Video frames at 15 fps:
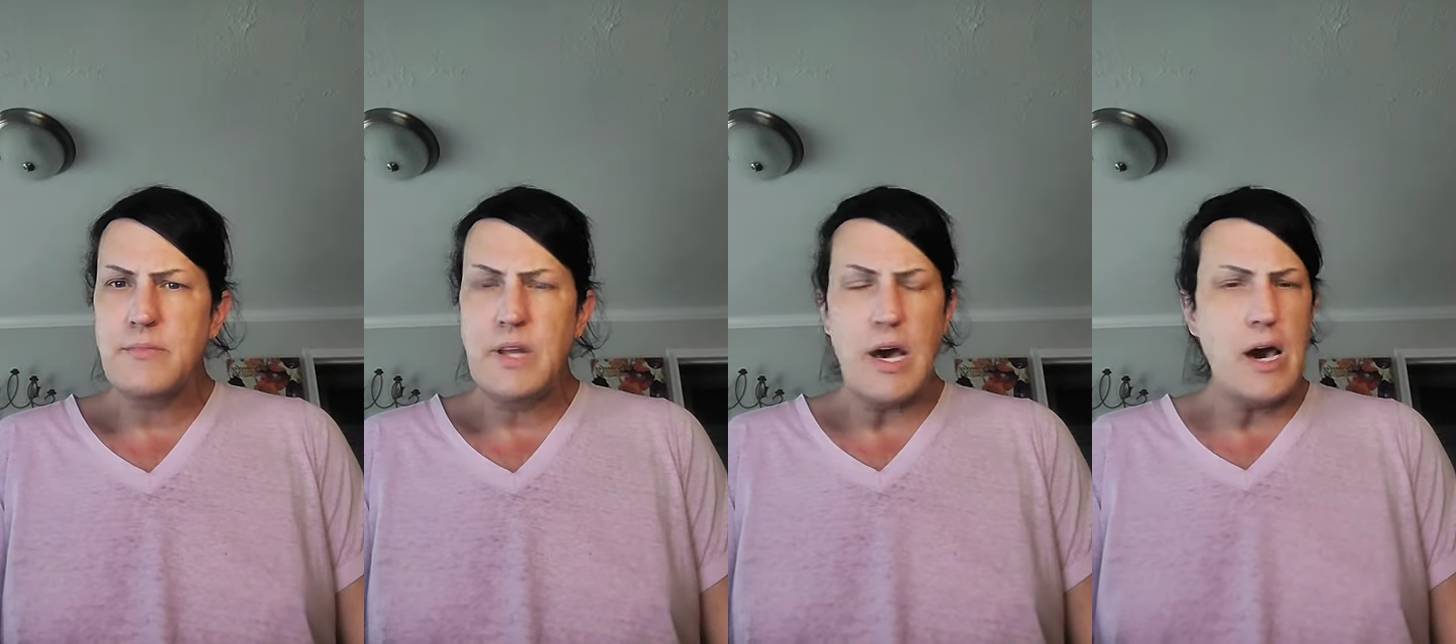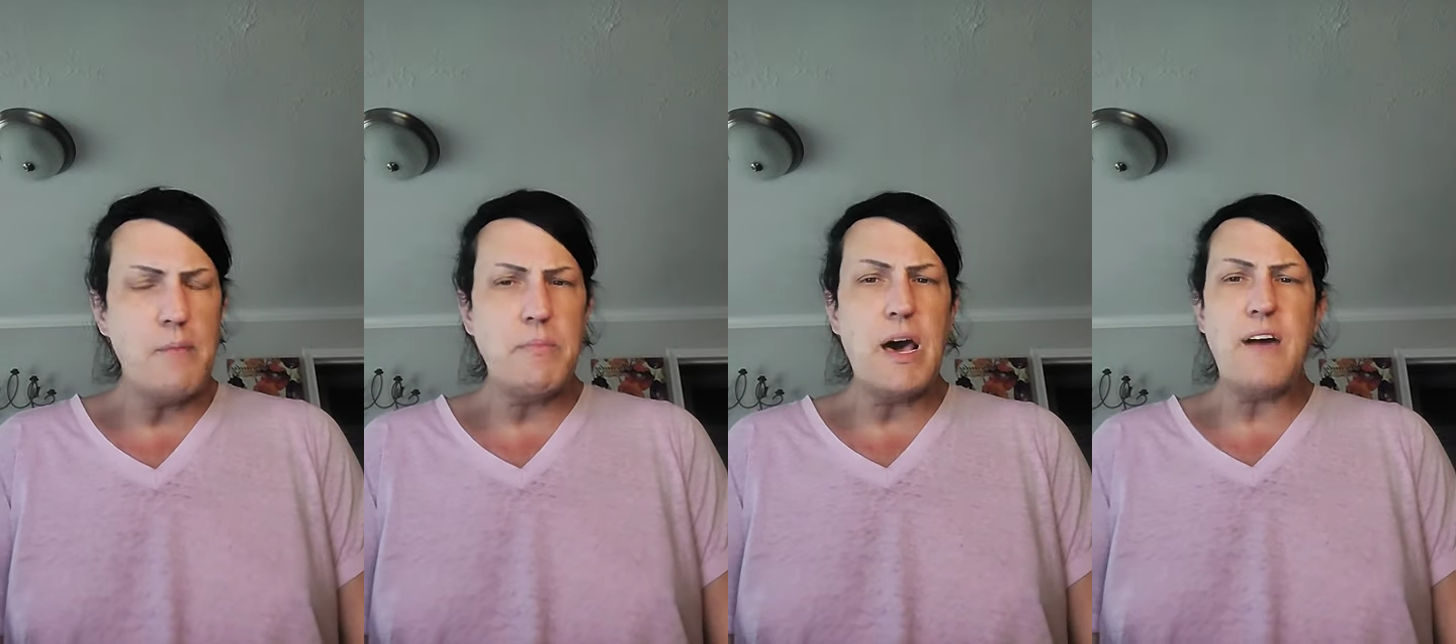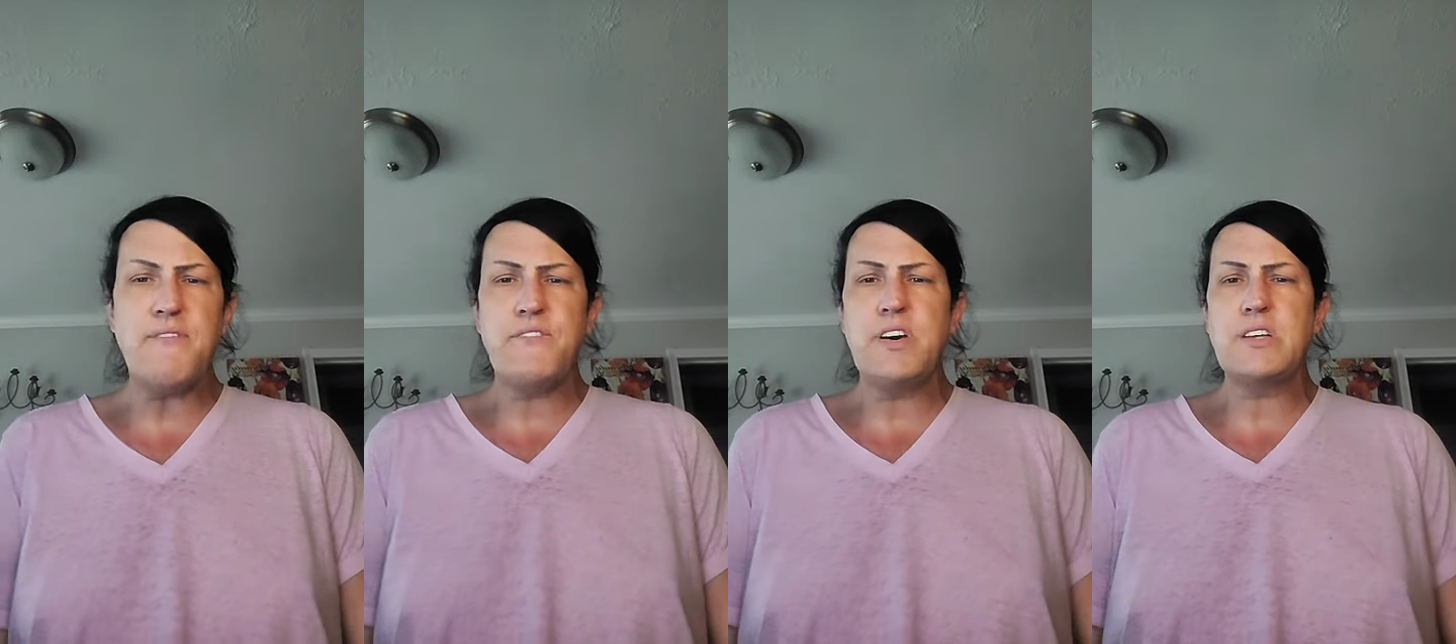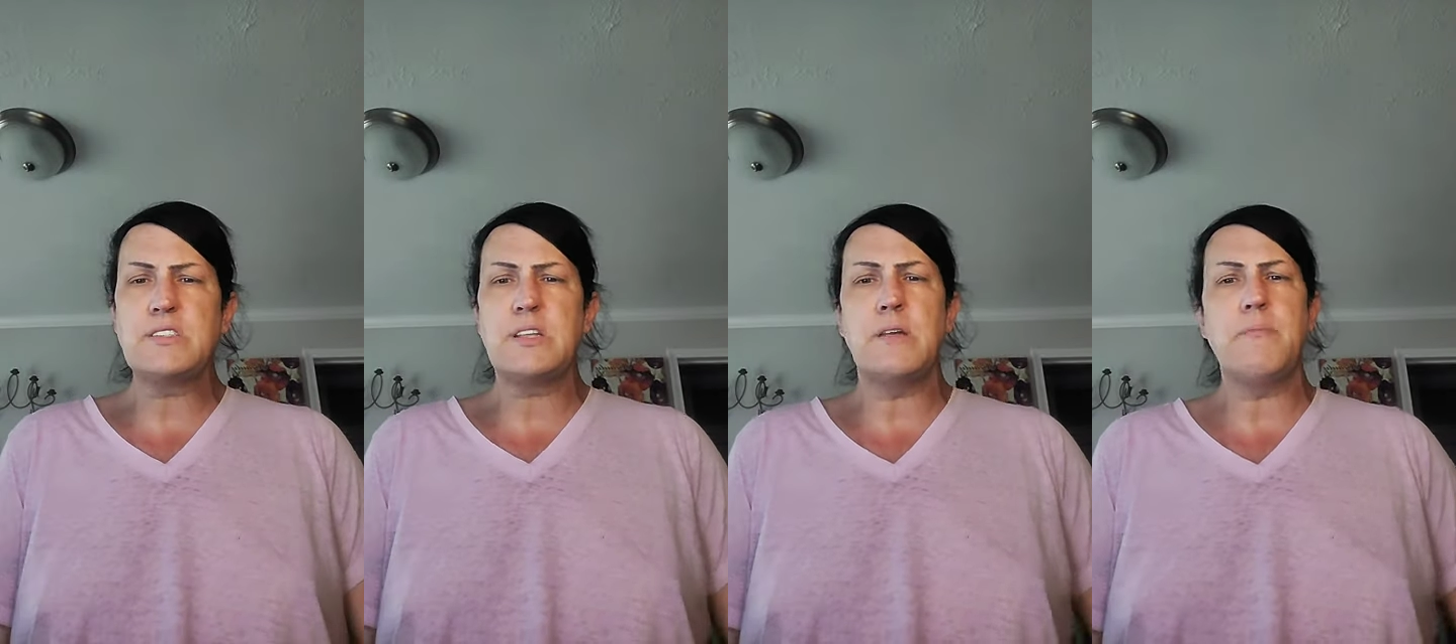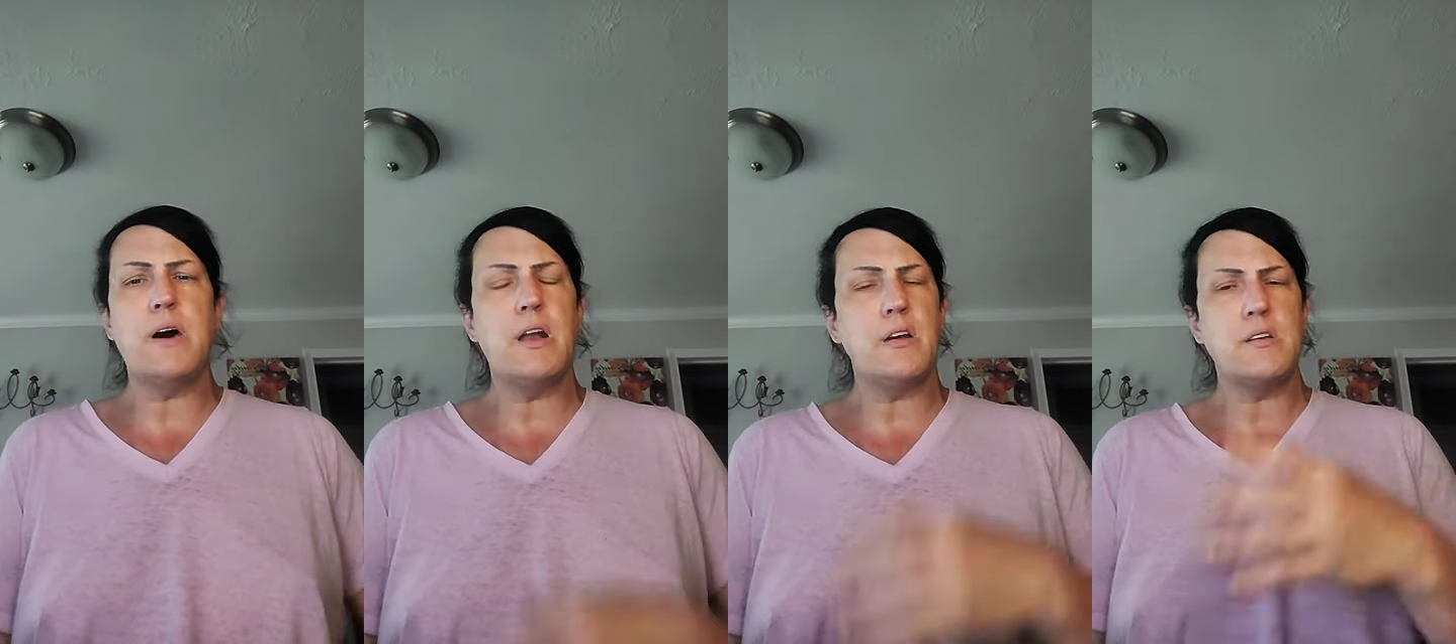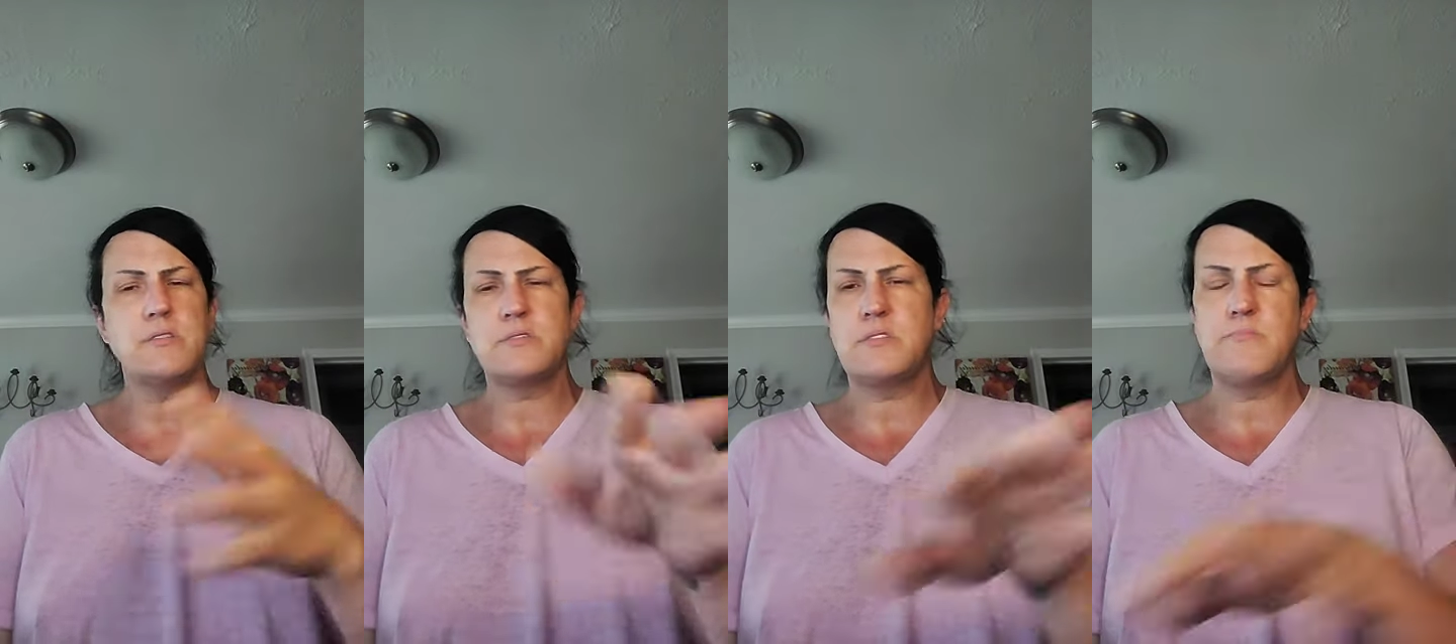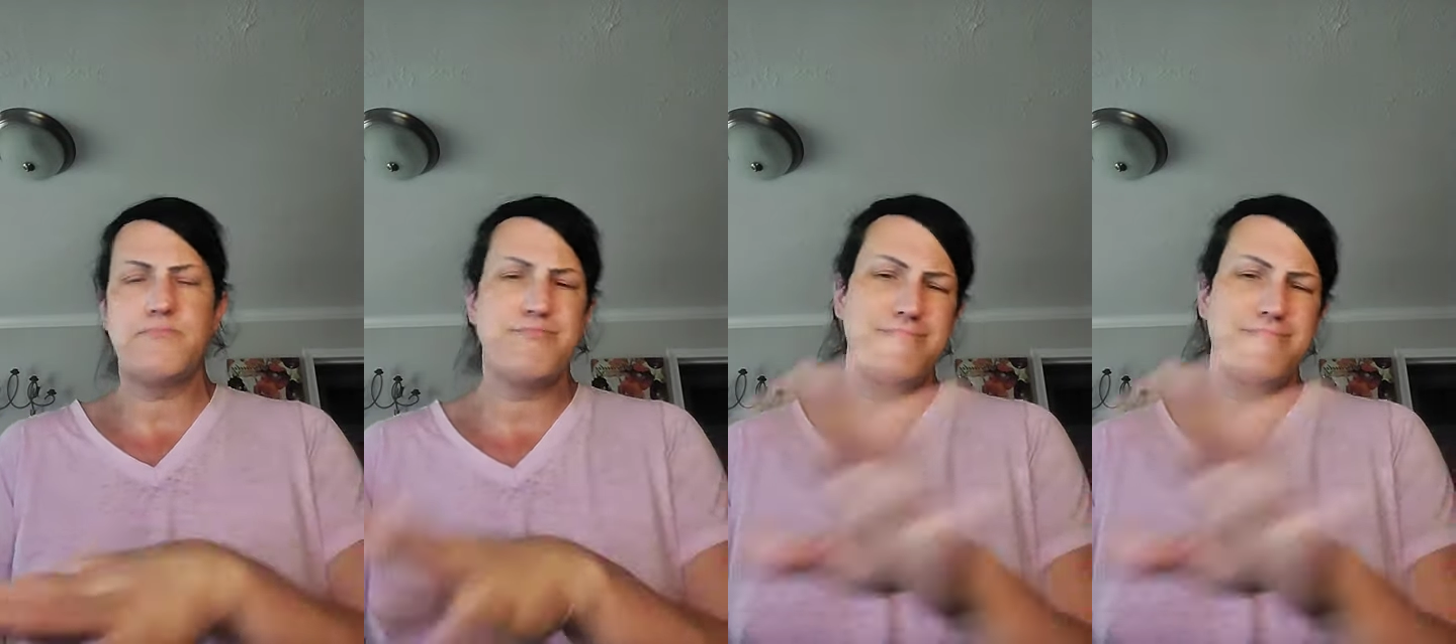Now I'm not fussing about it because